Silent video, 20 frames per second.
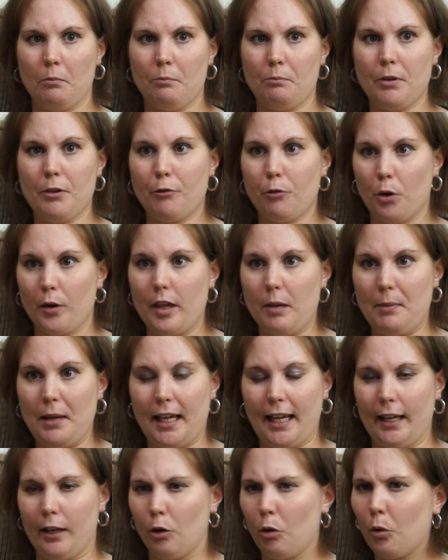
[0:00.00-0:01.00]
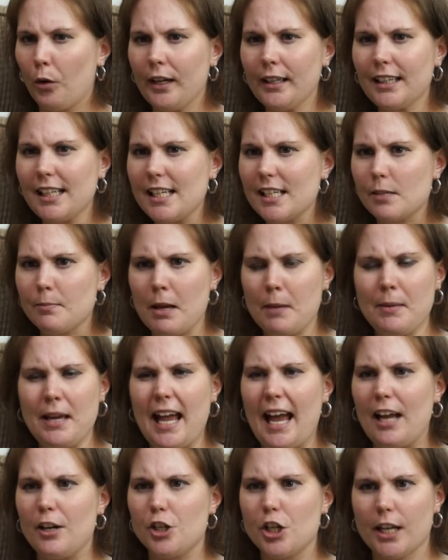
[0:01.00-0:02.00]
before they begin, or at least maybe
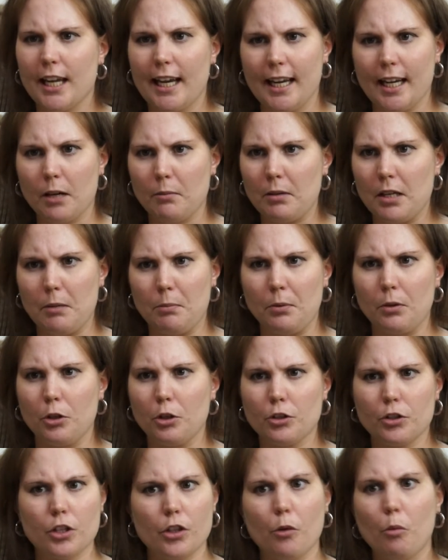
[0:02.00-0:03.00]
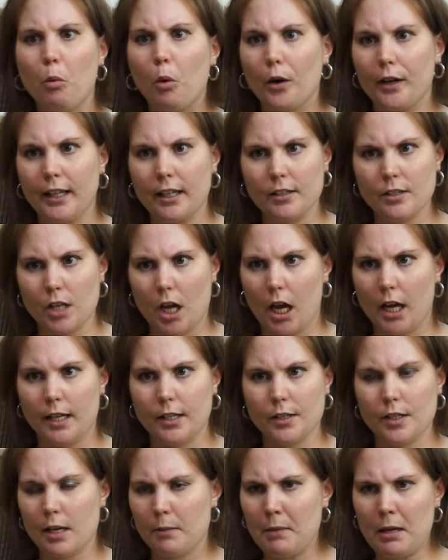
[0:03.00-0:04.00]
educating people to the warning
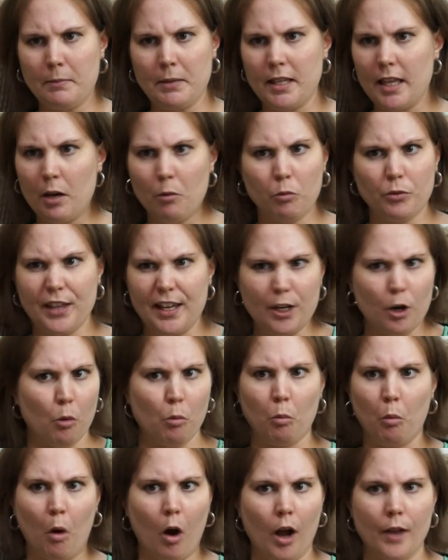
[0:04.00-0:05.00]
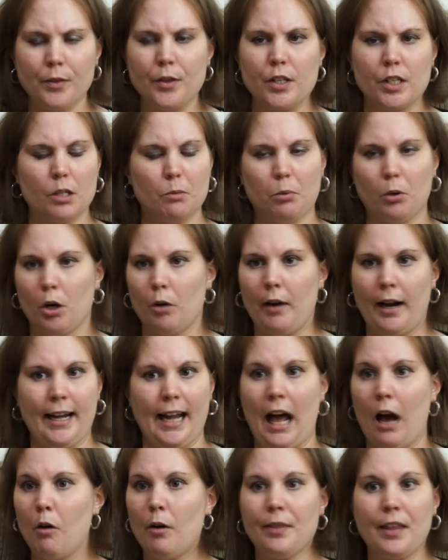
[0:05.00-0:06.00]
signs. Like maybe they don't want the support right
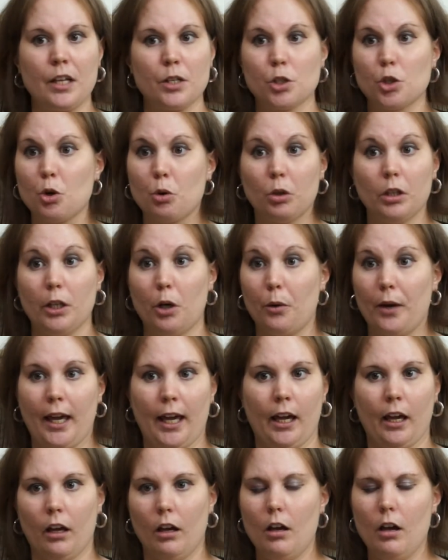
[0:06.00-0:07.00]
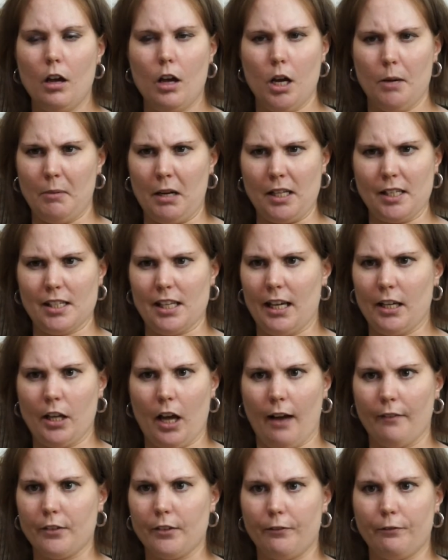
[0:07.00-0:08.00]
now, and that's totally okay. I'm not saying you
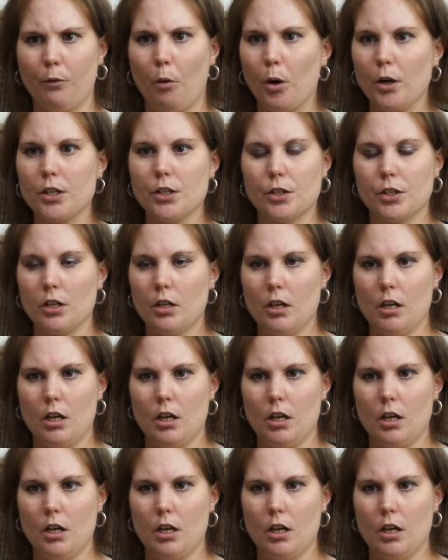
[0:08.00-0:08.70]
have to force,